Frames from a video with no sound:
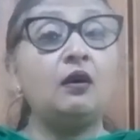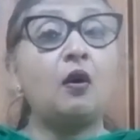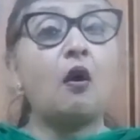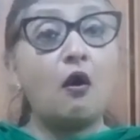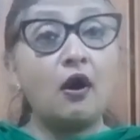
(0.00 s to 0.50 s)

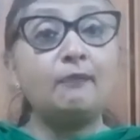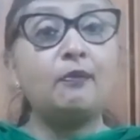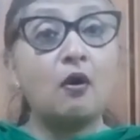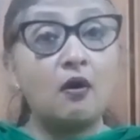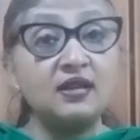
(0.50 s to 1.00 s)
or
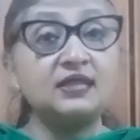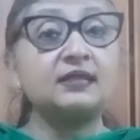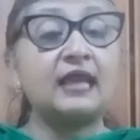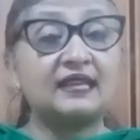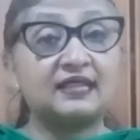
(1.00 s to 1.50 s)

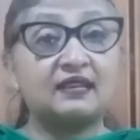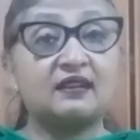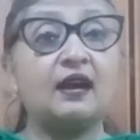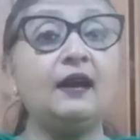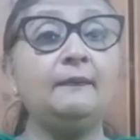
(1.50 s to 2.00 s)
ponds
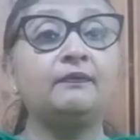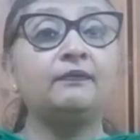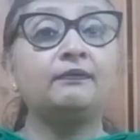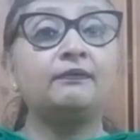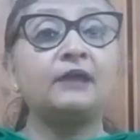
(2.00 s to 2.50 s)
etc
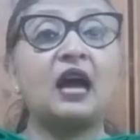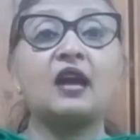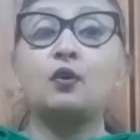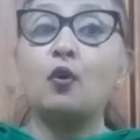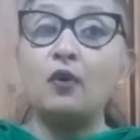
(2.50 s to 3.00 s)

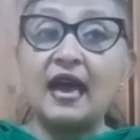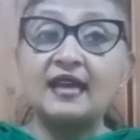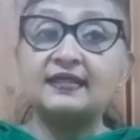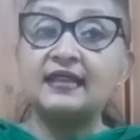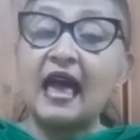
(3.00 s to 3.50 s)
are known
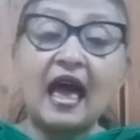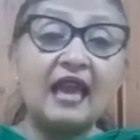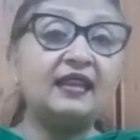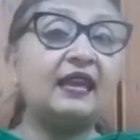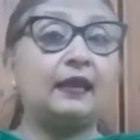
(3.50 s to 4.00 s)
as
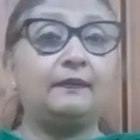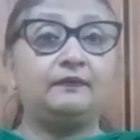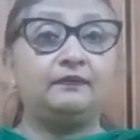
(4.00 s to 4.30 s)
algae.